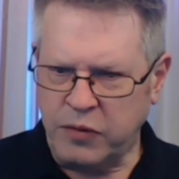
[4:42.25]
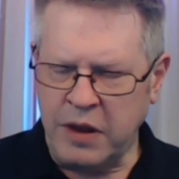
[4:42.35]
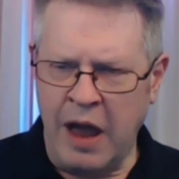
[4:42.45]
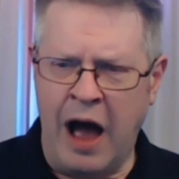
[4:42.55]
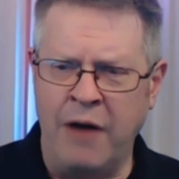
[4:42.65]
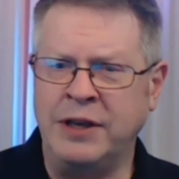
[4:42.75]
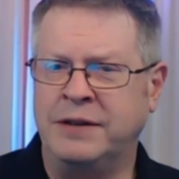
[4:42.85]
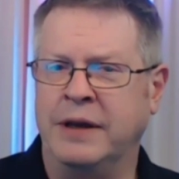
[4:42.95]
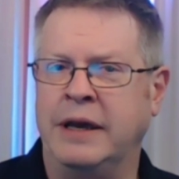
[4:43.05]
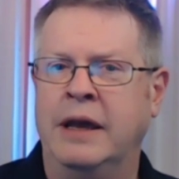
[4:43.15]

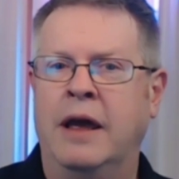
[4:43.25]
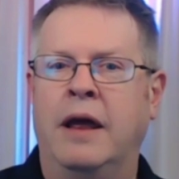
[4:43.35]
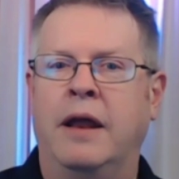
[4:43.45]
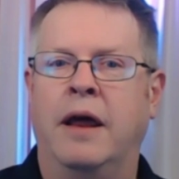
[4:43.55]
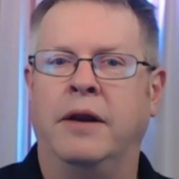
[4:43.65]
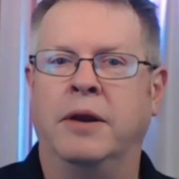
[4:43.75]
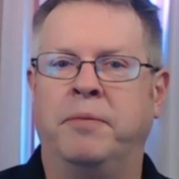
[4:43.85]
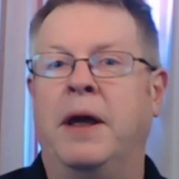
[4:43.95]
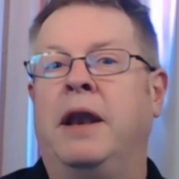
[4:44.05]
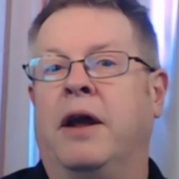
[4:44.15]
obviously,
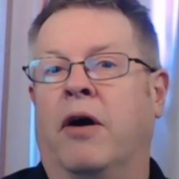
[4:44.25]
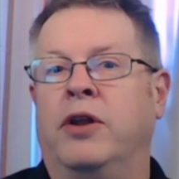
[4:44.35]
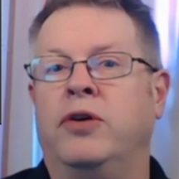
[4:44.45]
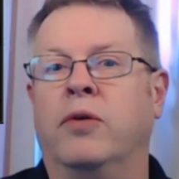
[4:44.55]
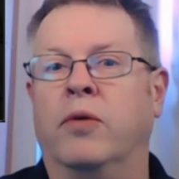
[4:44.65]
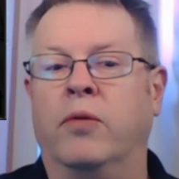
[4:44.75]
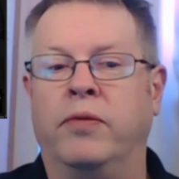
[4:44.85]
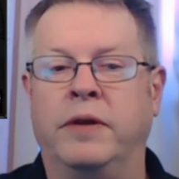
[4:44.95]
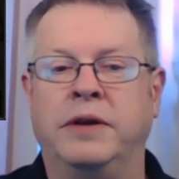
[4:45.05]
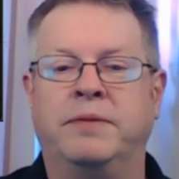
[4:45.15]
depending on you,
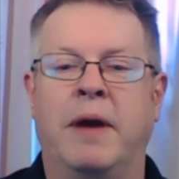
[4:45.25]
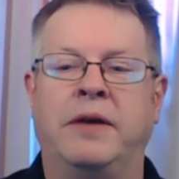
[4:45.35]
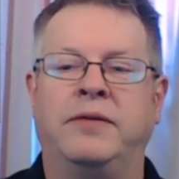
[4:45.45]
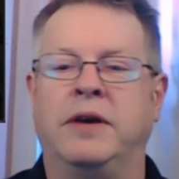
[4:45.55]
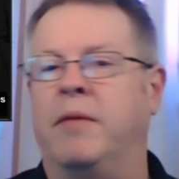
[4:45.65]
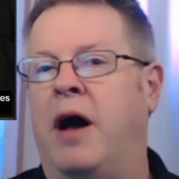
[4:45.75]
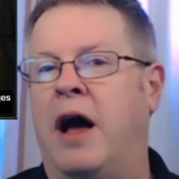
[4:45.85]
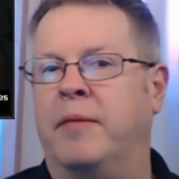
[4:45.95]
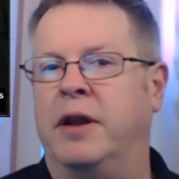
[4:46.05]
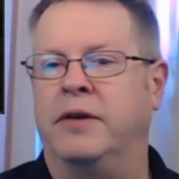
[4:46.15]
these may seem
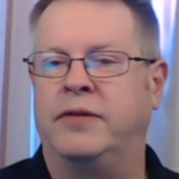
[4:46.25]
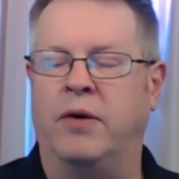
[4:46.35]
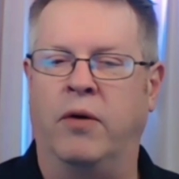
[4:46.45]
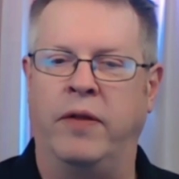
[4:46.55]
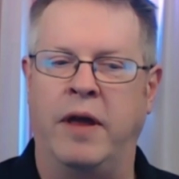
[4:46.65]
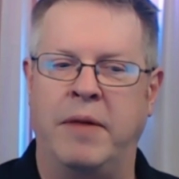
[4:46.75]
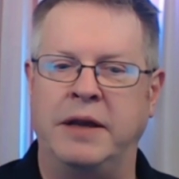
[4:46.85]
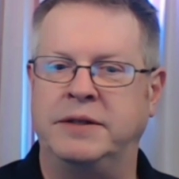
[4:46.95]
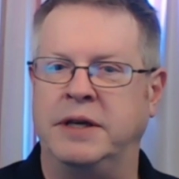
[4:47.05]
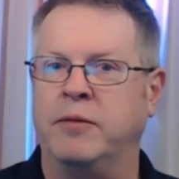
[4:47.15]
ominous or they may
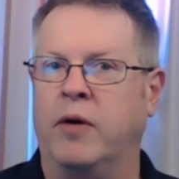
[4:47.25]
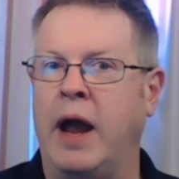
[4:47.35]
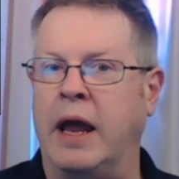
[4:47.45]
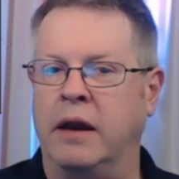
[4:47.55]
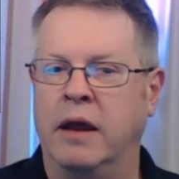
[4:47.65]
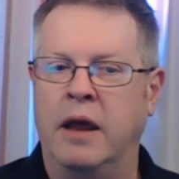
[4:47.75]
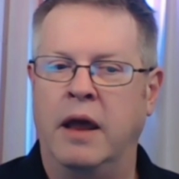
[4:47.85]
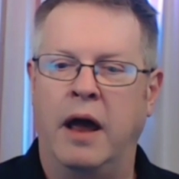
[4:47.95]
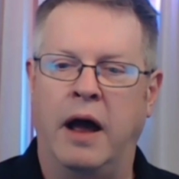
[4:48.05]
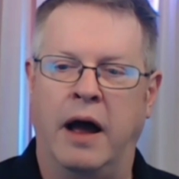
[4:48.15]
seem great
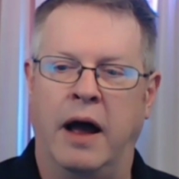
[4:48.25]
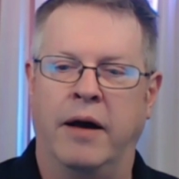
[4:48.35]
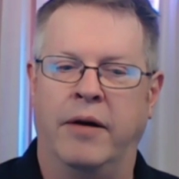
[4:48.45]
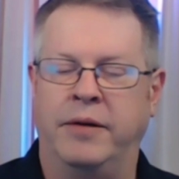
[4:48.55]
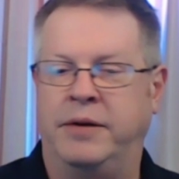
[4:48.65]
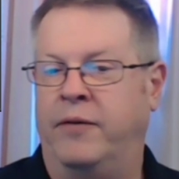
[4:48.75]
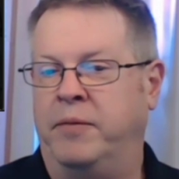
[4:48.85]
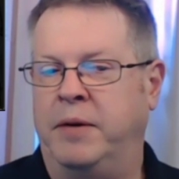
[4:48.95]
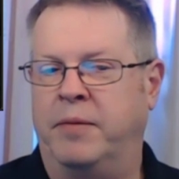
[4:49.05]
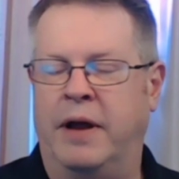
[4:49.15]
uh, different
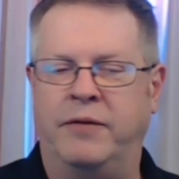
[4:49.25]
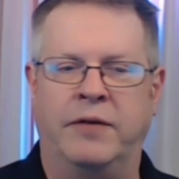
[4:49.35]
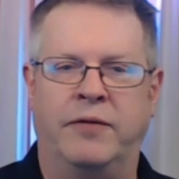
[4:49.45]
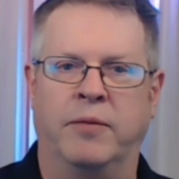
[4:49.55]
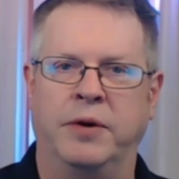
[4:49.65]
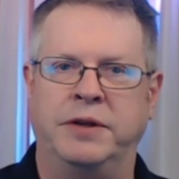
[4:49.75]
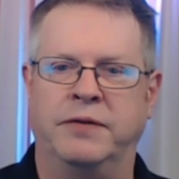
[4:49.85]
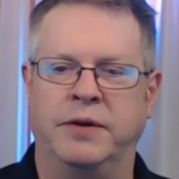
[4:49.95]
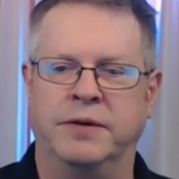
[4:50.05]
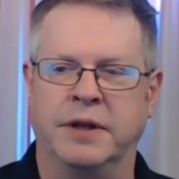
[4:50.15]
people have different points of
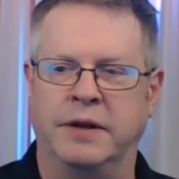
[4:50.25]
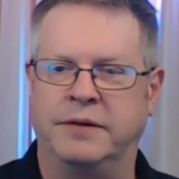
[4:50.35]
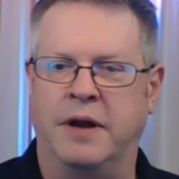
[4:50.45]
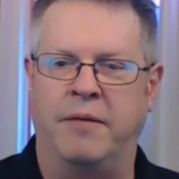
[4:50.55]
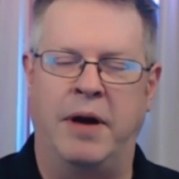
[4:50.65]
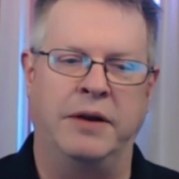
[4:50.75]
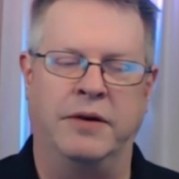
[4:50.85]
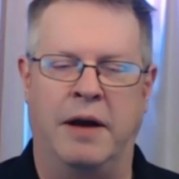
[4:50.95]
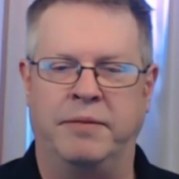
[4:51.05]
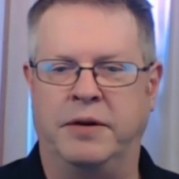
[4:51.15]
views, and it's not my
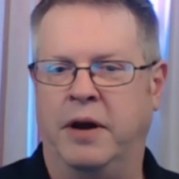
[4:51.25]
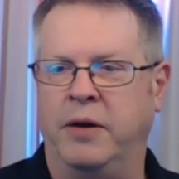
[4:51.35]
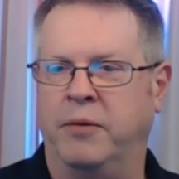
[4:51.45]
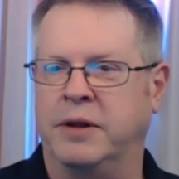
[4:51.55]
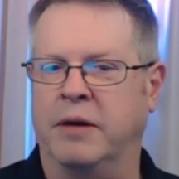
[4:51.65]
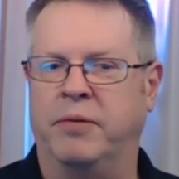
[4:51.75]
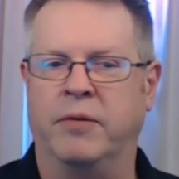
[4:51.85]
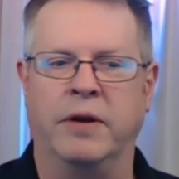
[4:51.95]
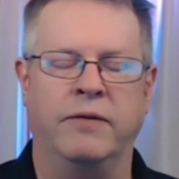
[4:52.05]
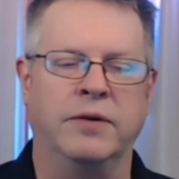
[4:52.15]
job to tell you what that
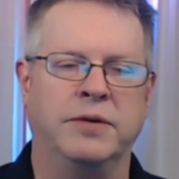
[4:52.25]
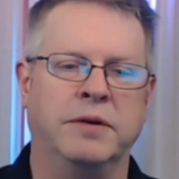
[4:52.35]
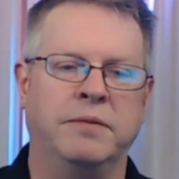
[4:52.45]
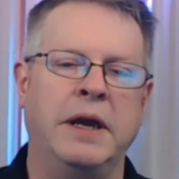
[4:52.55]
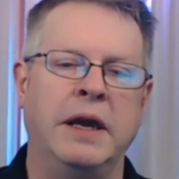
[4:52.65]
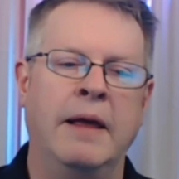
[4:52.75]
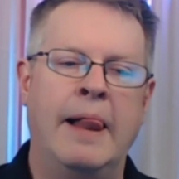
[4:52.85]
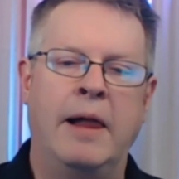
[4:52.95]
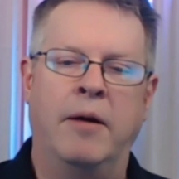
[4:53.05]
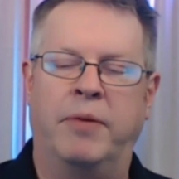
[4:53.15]
point of view should be.
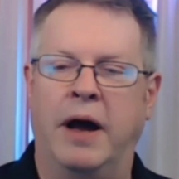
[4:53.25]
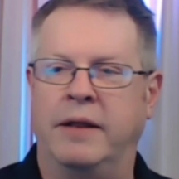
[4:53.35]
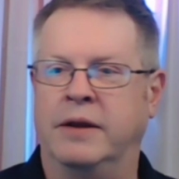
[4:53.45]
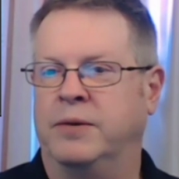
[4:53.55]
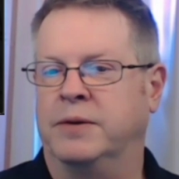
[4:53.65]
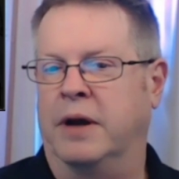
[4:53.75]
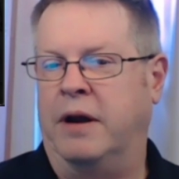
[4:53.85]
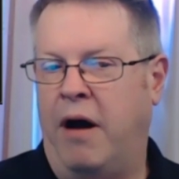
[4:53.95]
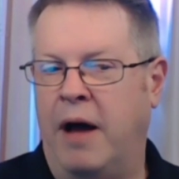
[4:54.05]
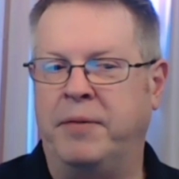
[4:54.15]
But this was a
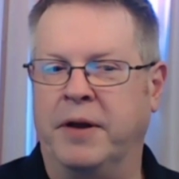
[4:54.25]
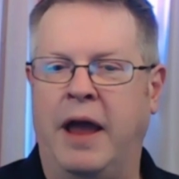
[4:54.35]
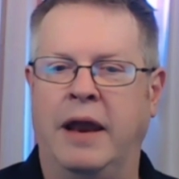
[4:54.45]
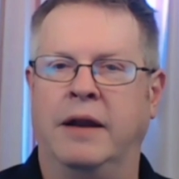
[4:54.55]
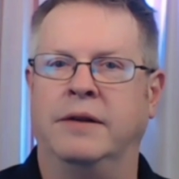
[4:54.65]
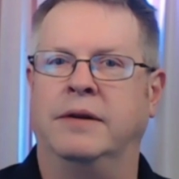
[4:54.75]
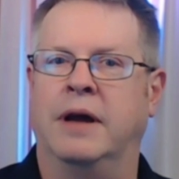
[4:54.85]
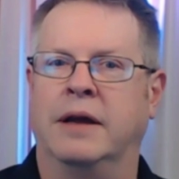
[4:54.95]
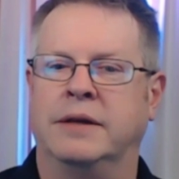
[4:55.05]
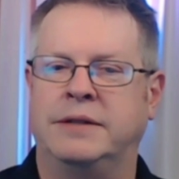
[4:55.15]
complicated
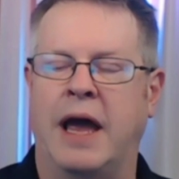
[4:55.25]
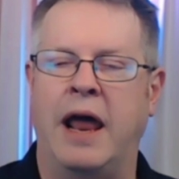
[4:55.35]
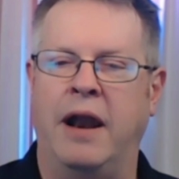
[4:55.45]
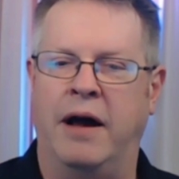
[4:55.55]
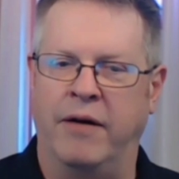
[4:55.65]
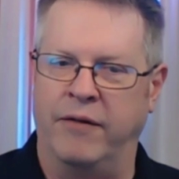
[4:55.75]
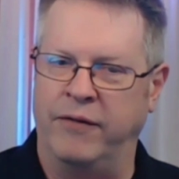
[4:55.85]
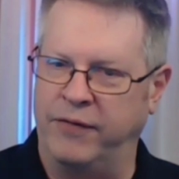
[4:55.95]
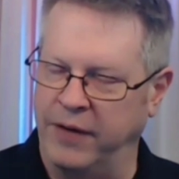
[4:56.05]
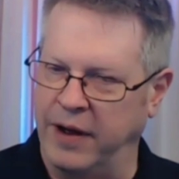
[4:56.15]
uh, set of
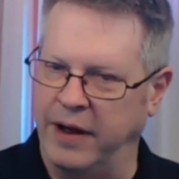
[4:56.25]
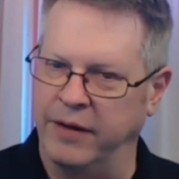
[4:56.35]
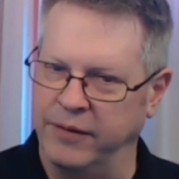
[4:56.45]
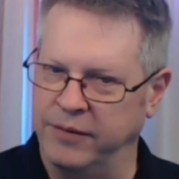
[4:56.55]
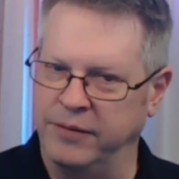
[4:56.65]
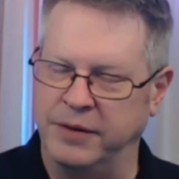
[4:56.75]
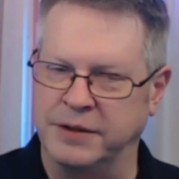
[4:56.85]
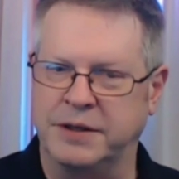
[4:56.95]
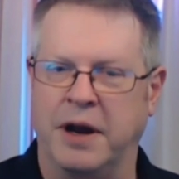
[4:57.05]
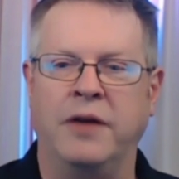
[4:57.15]
uh,
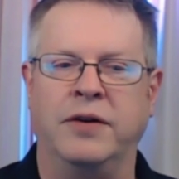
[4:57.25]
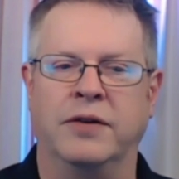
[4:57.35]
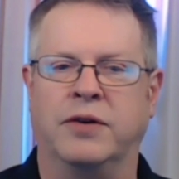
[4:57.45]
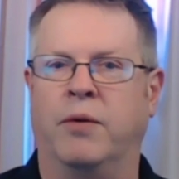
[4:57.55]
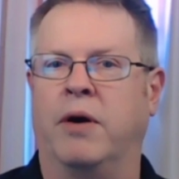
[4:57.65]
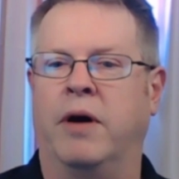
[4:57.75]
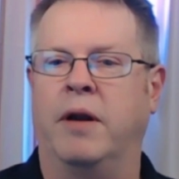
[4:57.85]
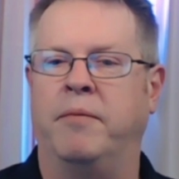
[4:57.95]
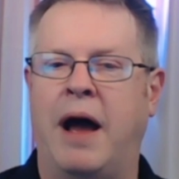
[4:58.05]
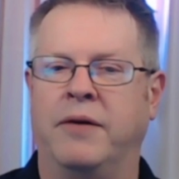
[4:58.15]
discussions going on
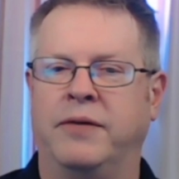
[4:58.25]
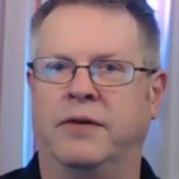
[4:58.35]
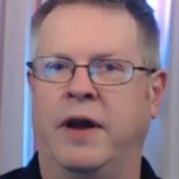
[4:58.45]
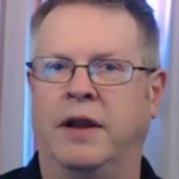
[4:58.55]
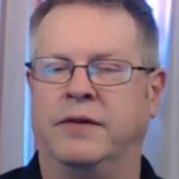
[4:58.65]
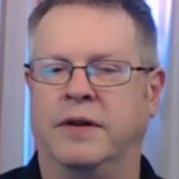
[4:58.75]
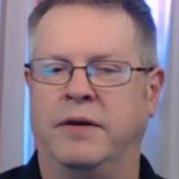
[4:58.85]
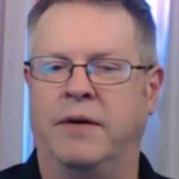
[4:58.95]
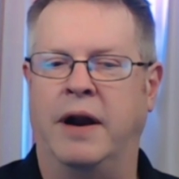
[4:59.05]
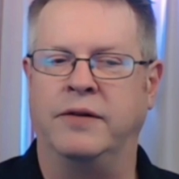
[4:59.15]
about surveillance in the
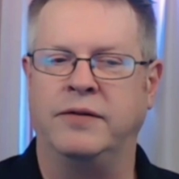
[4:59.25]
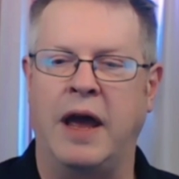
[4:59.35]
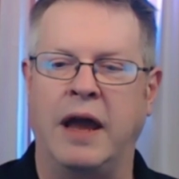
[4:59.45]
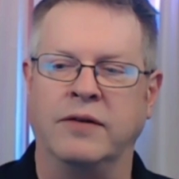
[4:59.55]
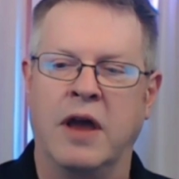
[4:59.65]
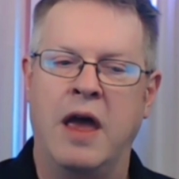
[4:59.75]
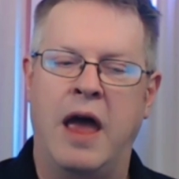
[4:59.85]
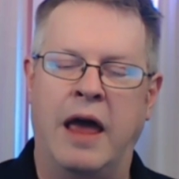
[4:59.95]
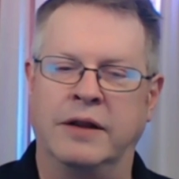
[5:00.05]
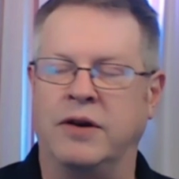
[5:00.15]
United States.
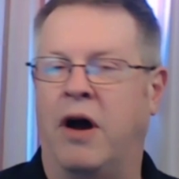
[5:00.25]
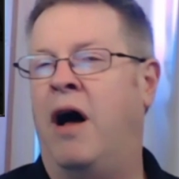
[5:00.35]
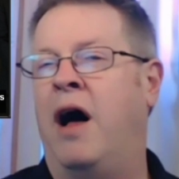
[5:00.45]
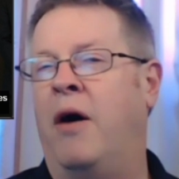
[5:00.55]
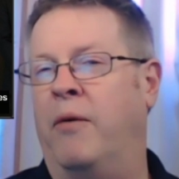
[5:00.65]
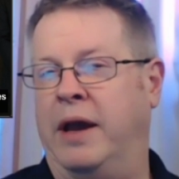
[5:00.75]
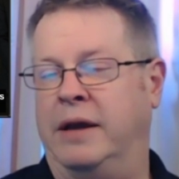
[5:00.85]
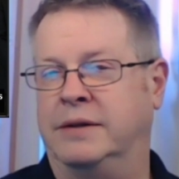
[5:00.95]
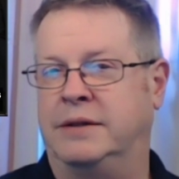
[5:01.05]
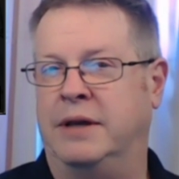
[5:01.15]
And it's
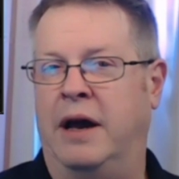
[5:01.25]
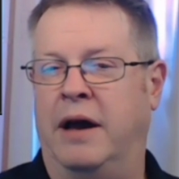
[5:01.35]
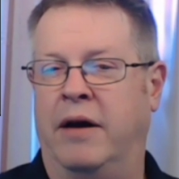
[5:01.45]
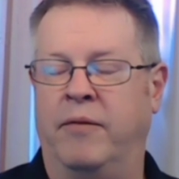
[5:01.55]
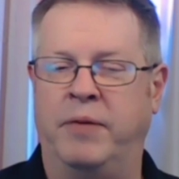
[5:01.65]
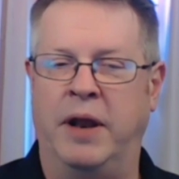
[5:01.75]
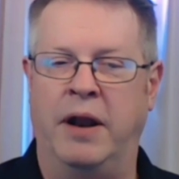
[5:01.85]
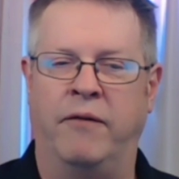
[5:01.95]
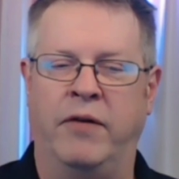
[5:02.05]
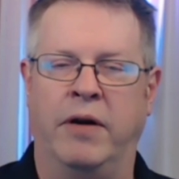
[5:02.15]
always uh, been
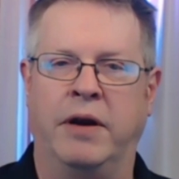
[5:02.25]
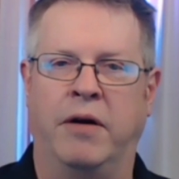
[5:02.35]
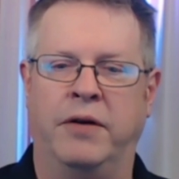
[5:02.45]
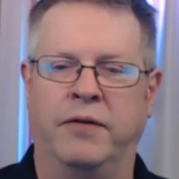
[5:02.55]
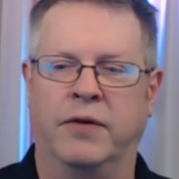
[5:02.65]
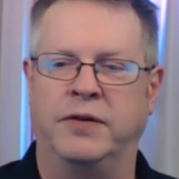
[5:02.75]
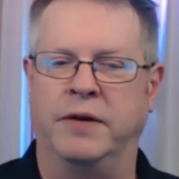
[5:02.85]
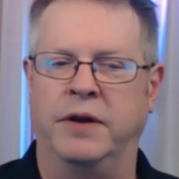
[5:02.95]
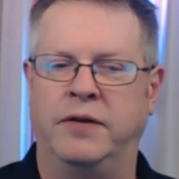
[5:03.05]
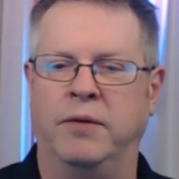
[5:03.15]
a very controversial
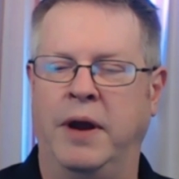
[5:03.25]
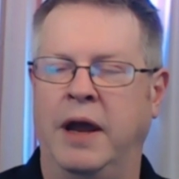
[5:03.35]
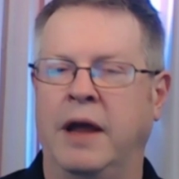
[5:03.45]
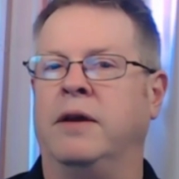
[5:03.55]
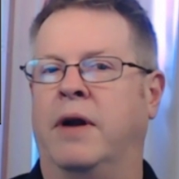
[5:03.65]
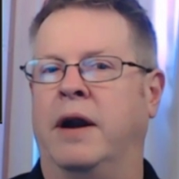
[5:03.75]
issue in the United